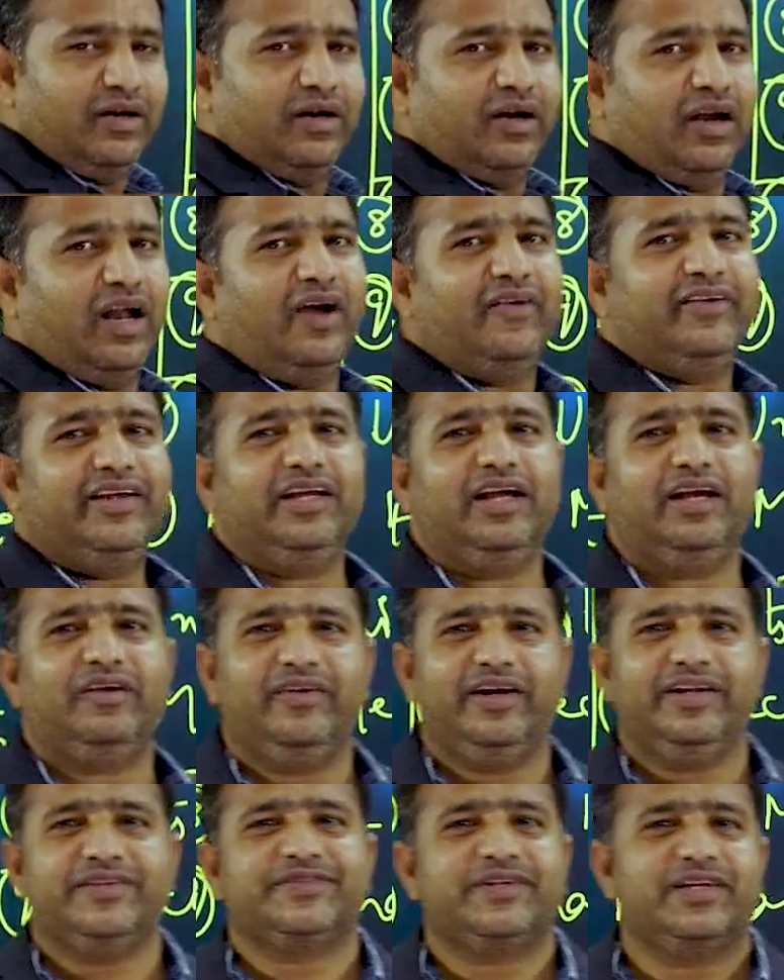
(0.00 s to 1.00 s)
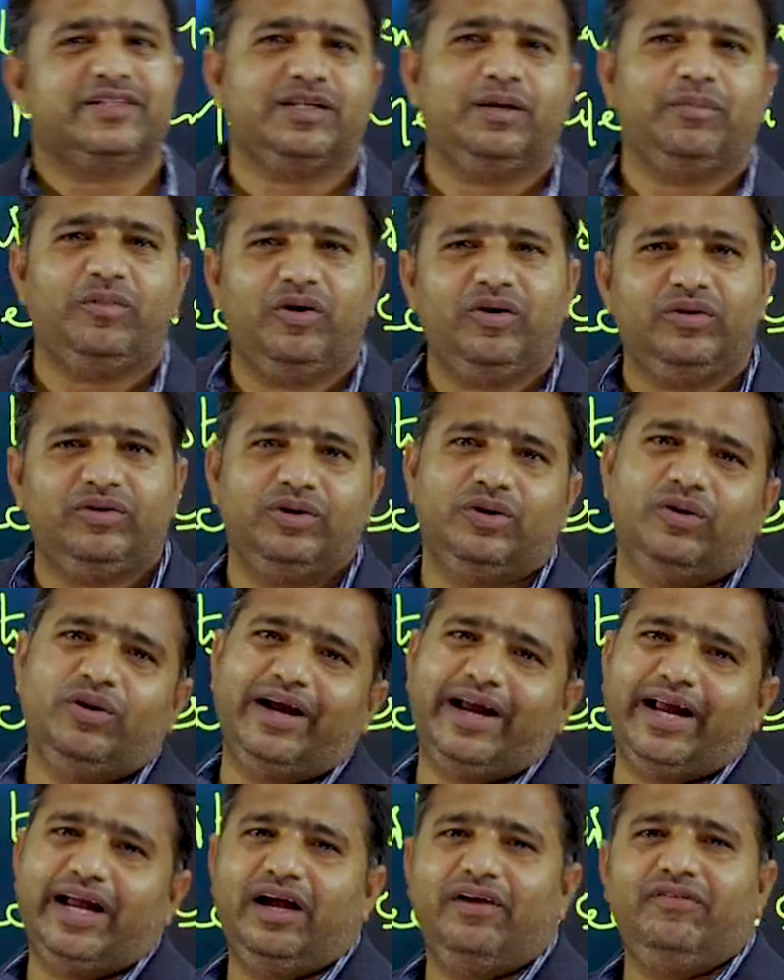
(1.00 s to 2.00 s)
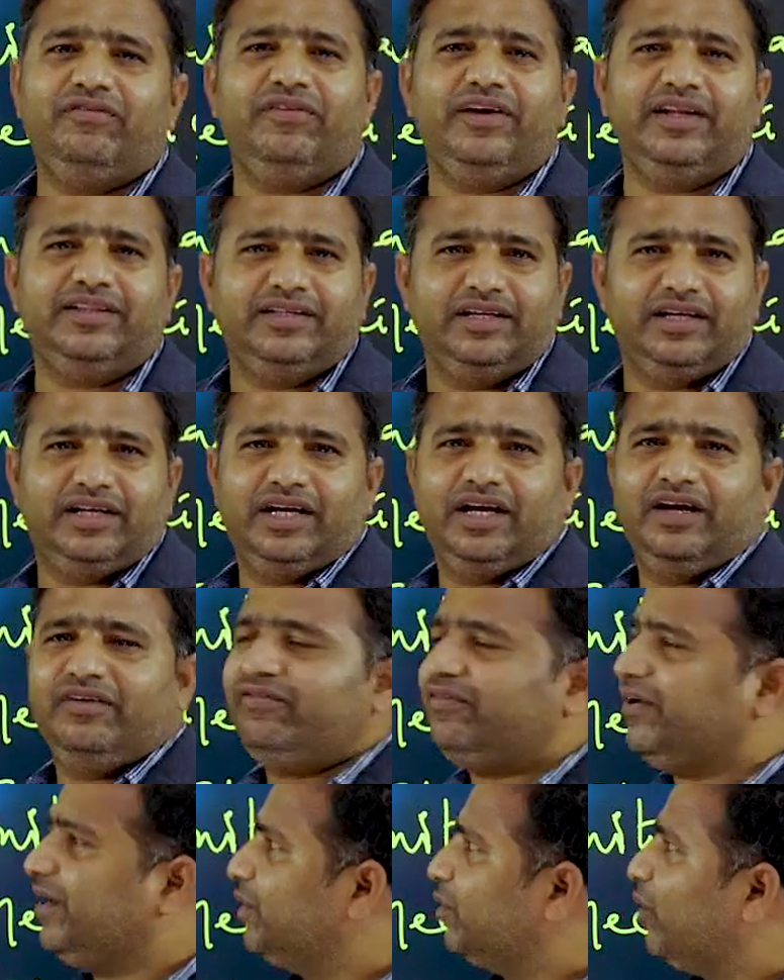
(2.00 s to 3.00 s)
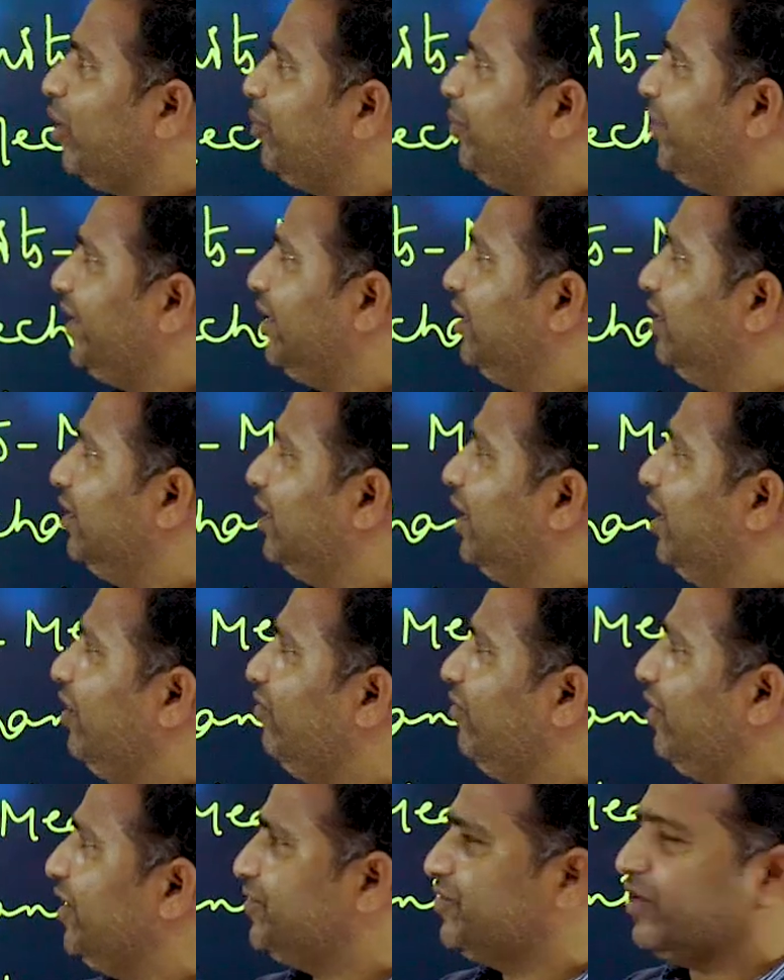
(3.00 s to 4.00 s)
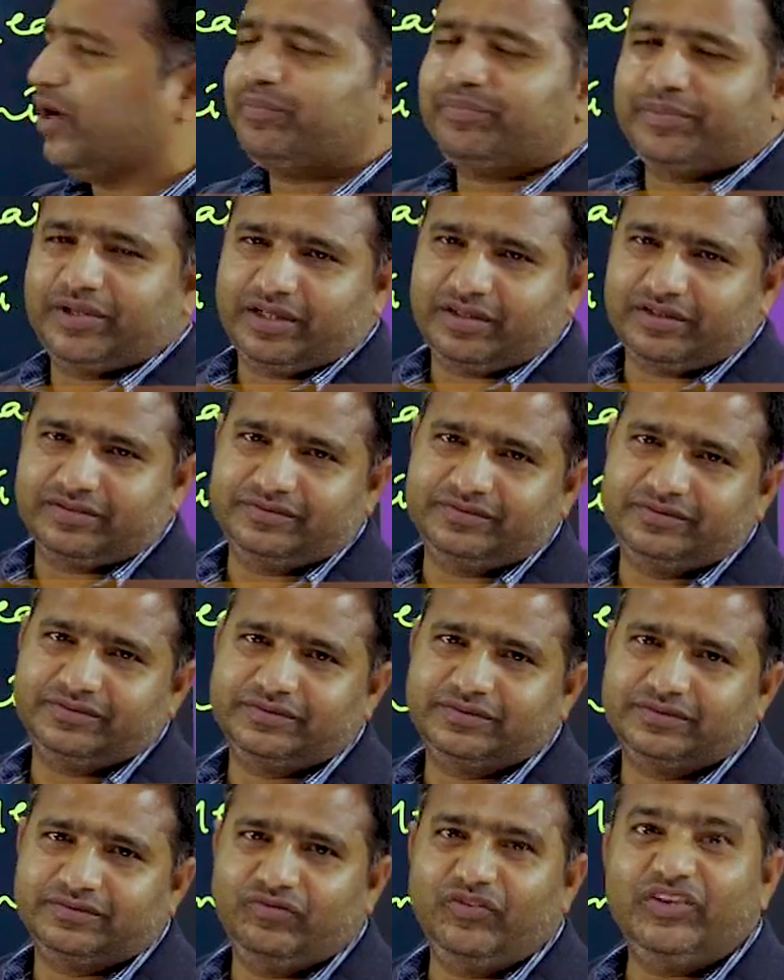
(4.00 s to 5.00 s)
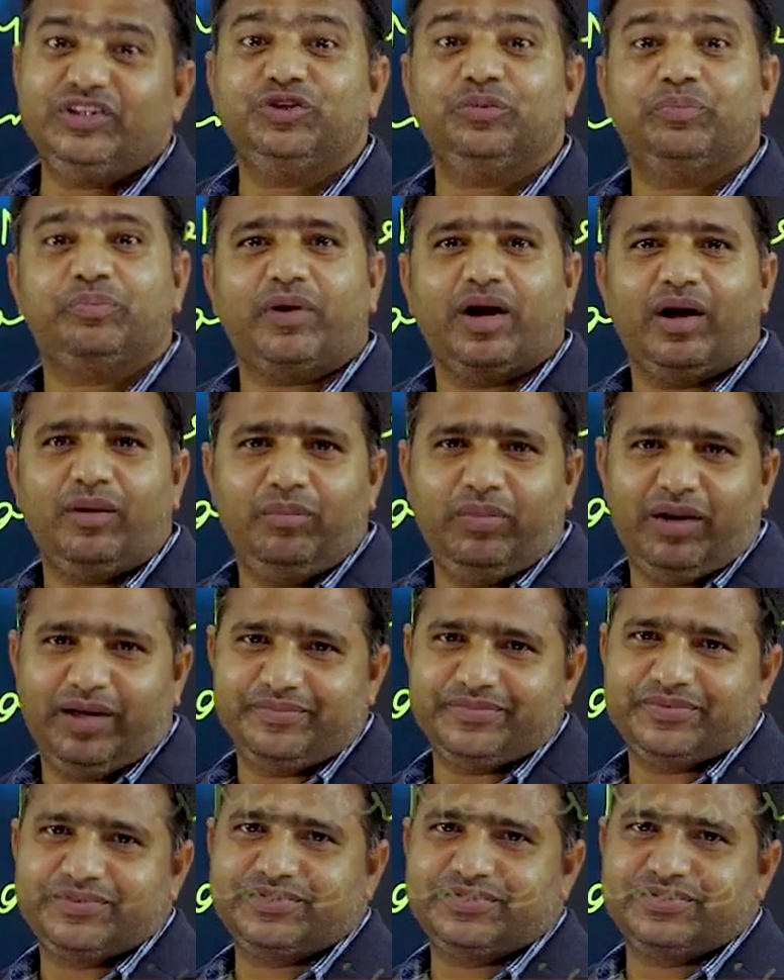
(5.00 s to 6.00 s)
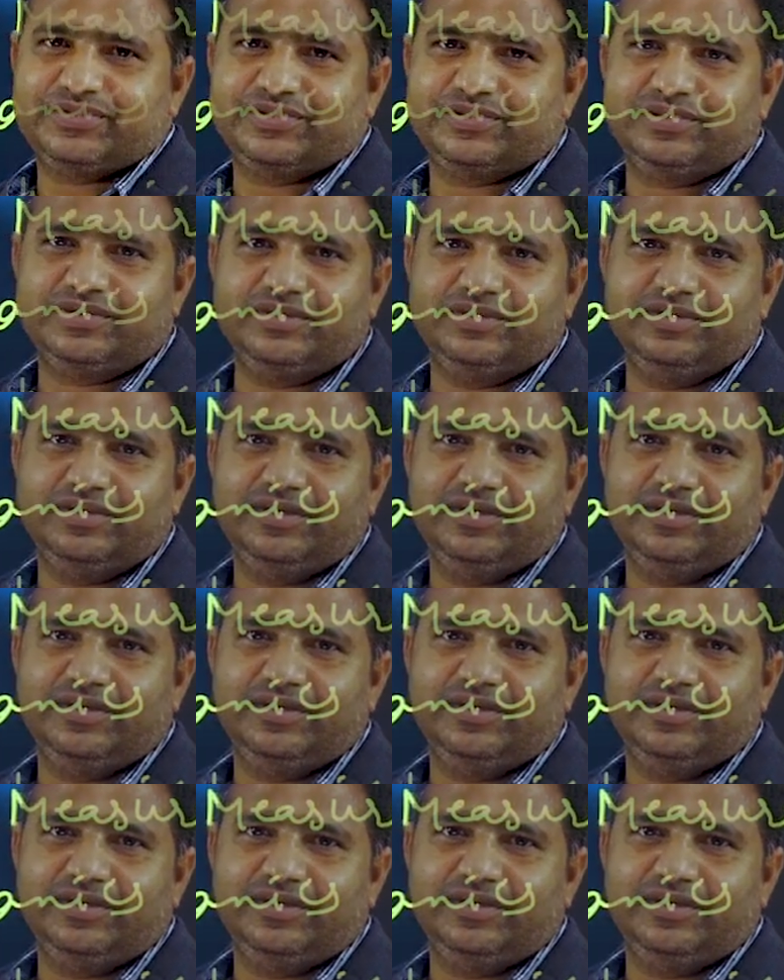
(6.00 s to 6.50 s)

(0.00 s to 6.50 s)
Now here we discuss about everything, every topic in every chapter with problems.